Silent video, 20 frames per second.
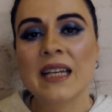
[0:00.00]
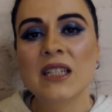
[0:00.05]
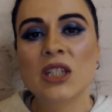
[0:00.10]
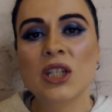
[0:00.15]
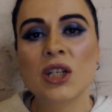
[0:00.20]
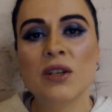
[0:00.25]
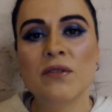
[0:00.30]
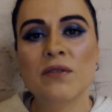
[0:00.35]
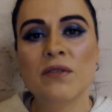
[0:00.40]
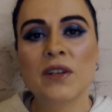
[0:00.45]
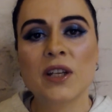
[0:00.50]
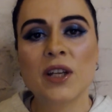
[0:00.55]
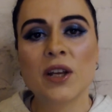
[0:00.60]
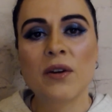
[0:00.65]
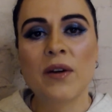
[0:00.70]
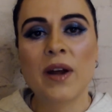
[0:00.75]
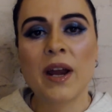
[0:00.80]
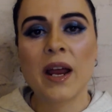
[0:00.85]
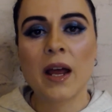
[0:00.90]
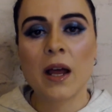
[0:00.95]
to
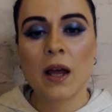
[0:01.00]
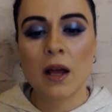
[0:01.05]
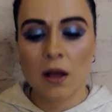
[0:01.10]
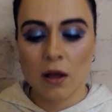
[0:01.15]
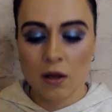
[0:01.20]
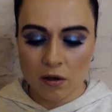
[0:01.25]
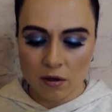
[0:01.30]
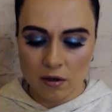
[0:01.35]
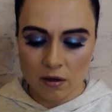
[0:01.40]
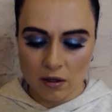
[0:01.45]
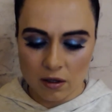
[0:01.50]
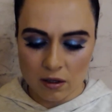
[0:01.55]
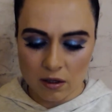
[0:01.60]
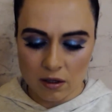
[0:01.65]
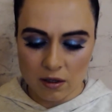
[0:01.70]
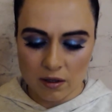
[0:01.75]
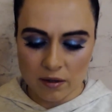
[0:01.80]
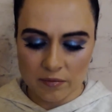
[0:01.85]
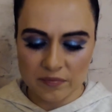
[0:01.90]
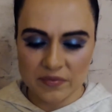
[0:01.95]
figure out
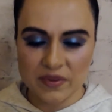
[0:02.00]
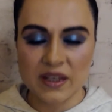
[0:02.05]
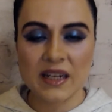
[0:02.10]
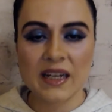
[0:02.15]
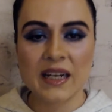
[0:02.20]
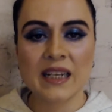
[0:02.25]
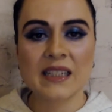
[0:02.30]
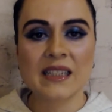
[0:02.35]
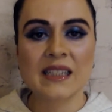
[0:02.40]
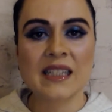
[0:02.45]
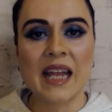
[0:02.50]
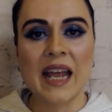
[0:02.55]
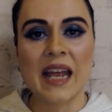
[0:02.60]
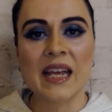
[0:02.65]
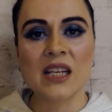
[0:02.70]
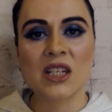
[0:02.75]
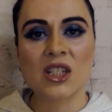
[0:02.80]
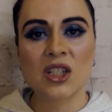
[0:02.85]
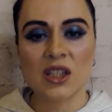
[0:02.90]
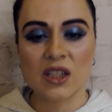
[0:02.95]
the next
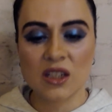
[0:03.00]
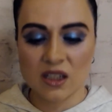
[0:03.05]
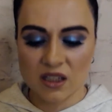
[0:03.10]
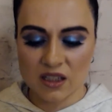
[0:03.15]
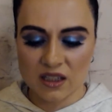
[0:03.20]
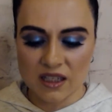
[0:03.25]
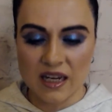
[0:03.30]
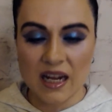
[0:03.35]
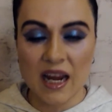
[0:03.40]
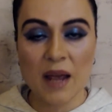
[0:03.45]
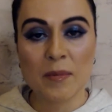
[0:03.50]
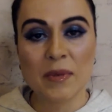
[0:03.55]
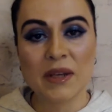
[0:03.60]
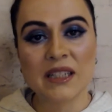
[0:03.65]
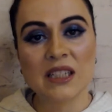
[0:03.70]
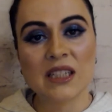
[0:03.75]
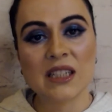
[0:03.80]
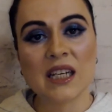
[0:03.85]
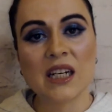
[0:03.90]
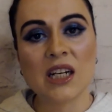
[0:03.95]
stages and how
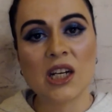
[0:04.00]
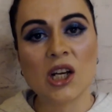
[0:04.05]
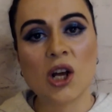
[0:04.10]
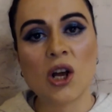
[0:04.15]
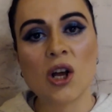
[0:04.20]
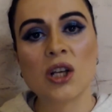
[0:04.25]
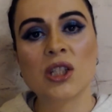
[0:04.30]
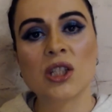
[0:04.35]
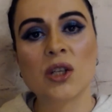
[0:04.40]
much it's going to cost.